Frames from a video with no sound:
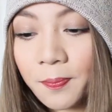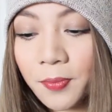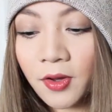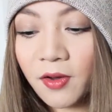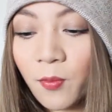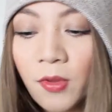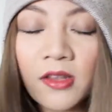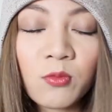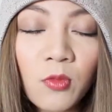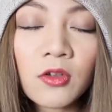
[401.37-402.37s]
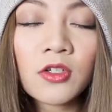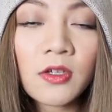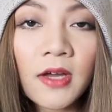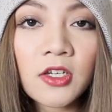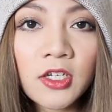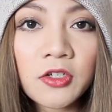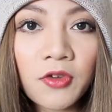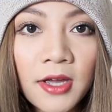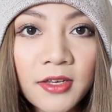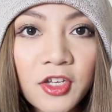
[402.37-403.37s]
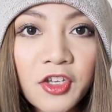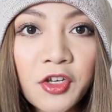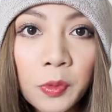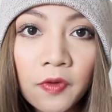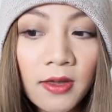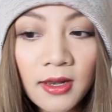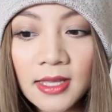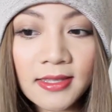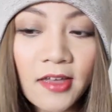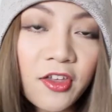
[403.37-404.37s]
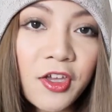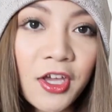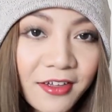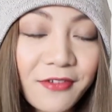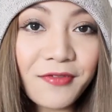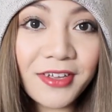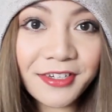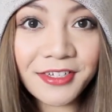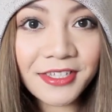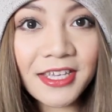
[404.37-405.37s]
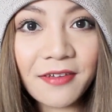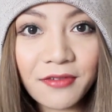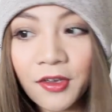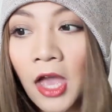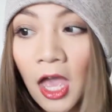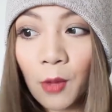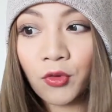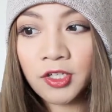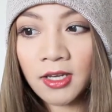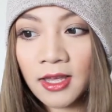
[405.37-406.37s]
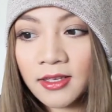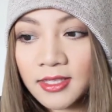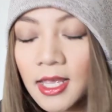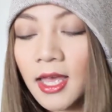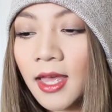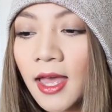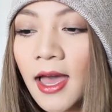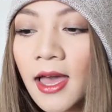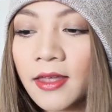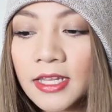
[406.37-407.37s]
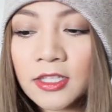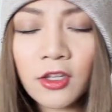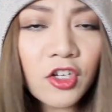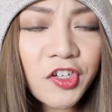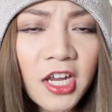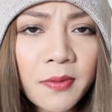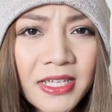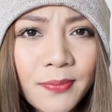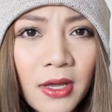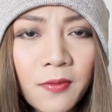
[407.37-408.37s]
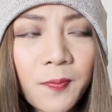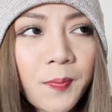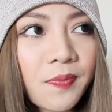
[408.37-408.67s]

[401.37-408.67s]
But when once you've actually tried it, you will realise that it really does give you airbrush legs. And it's not cheap, it's about